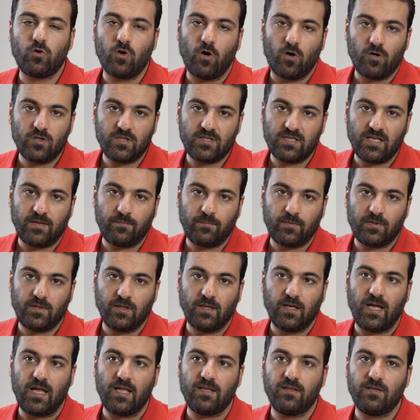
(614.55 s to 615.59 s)
concept
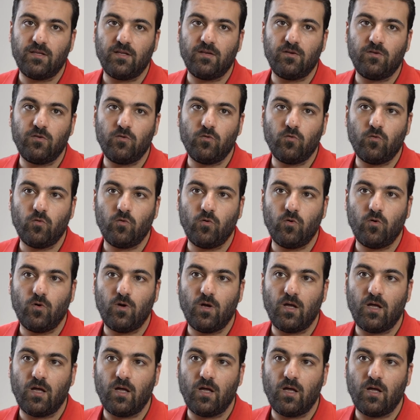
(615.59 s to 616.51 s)
and new